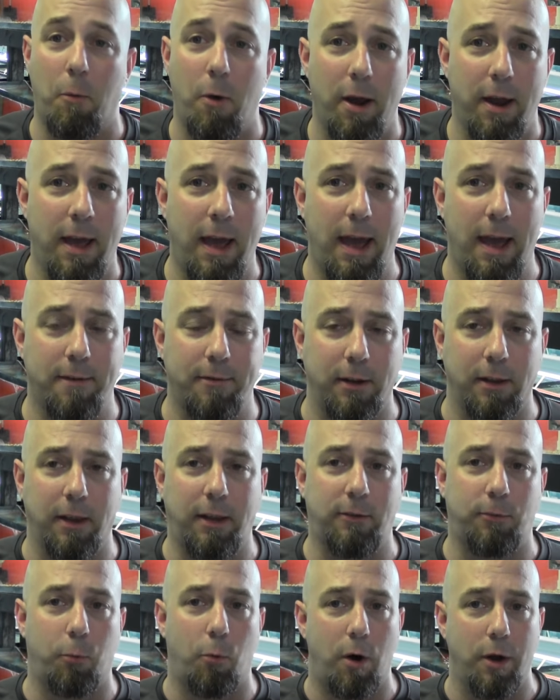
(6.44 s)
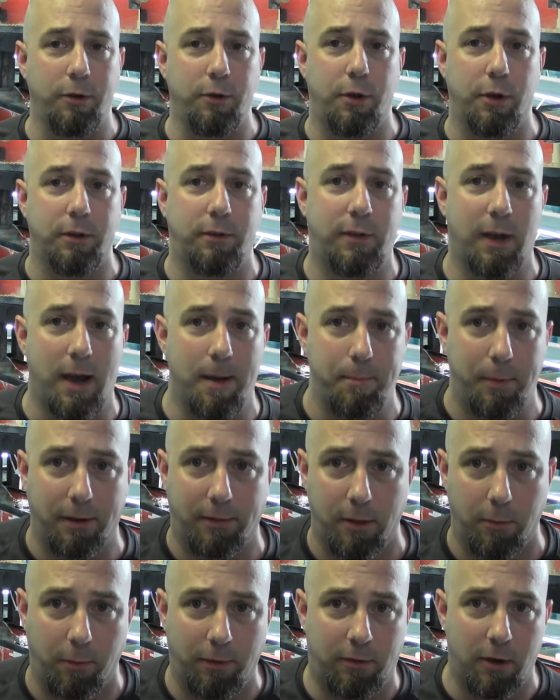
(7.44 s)
want to have at least one good
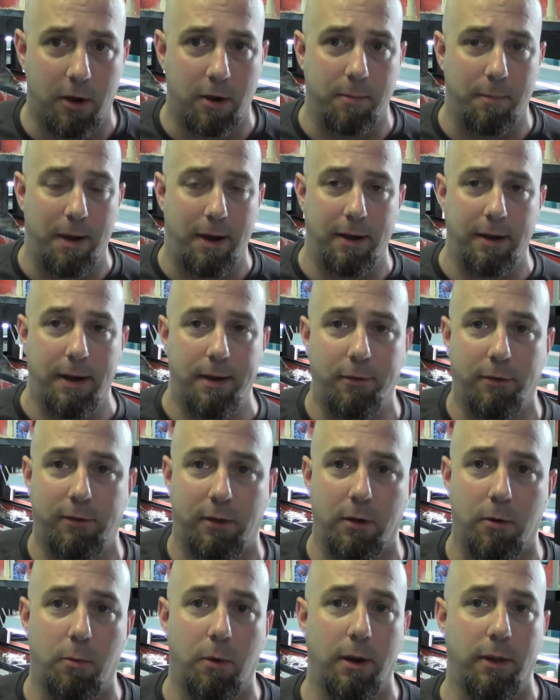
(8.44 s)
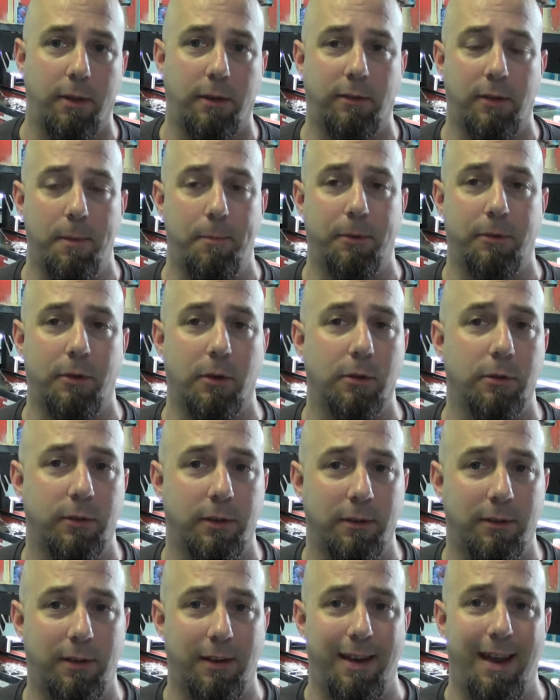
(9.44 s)
topic that we talk about in every single one of these episodes.
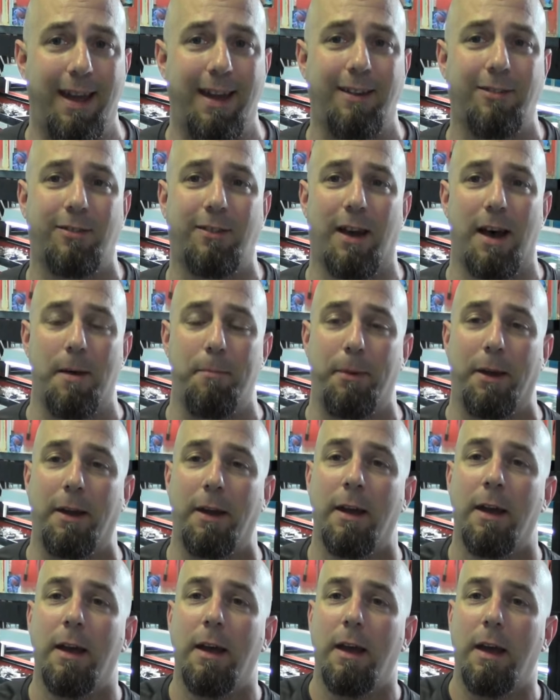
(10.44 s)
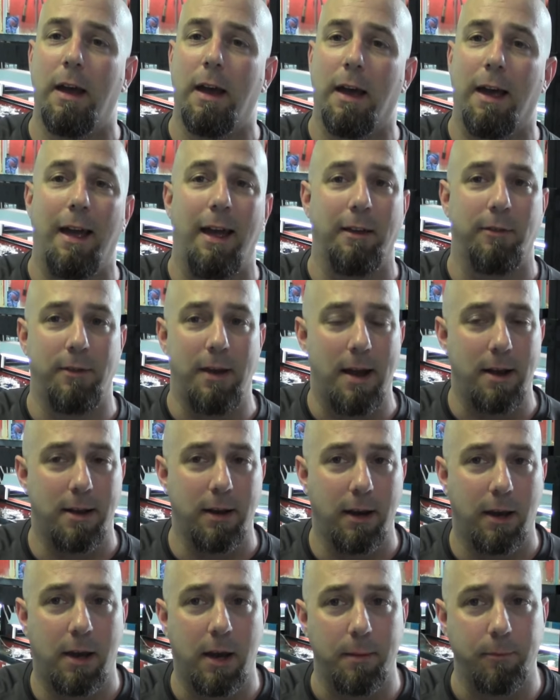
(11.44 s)
And today's topic is not
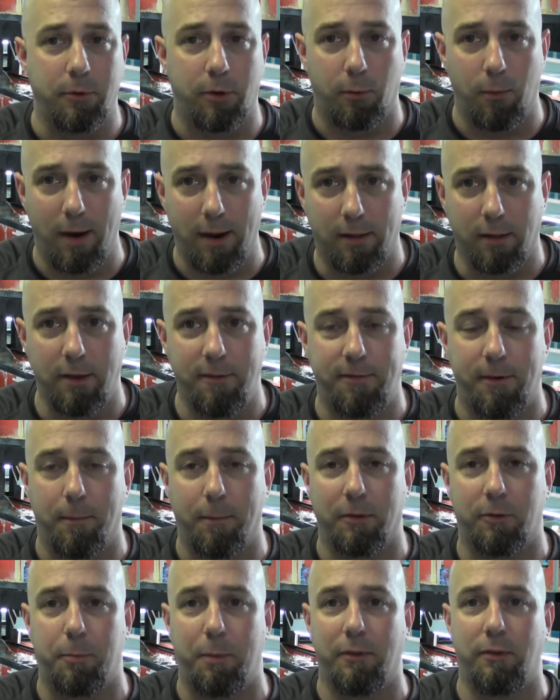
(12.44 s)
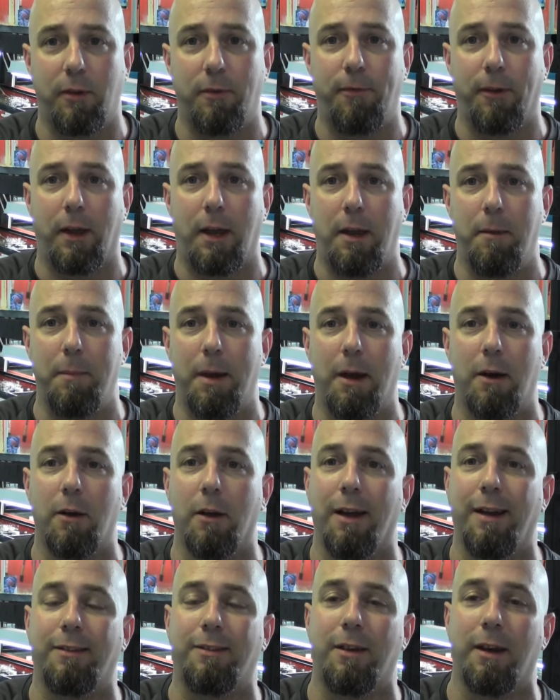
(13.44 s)
going to come directly from a specific
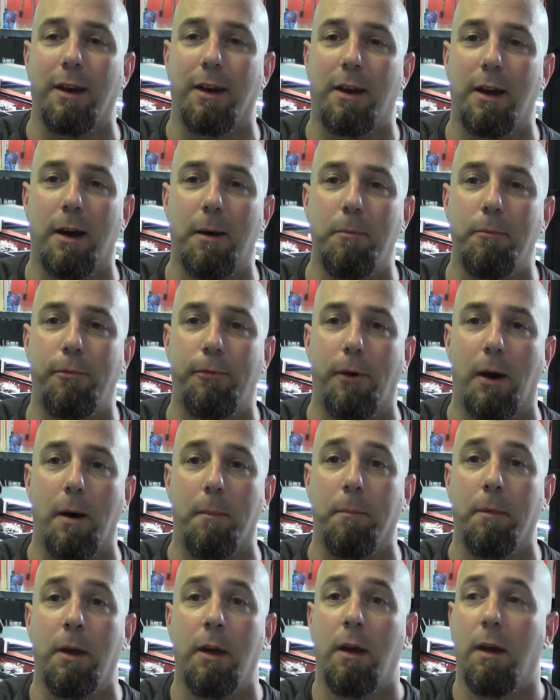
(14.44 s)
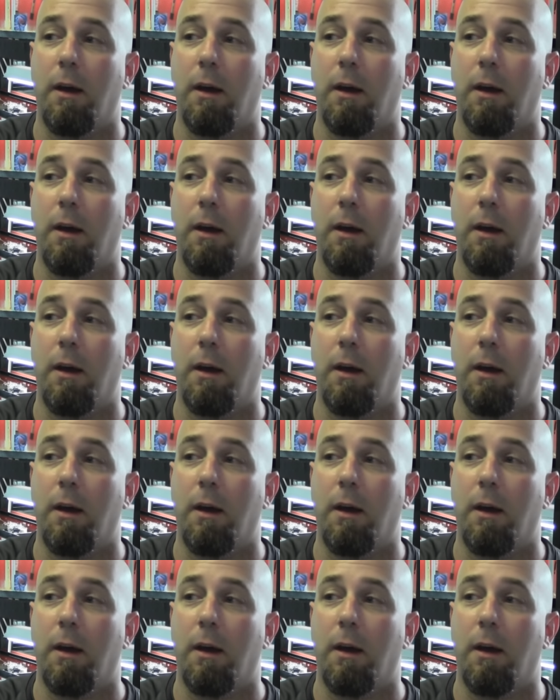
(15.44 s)
email. It's going to come from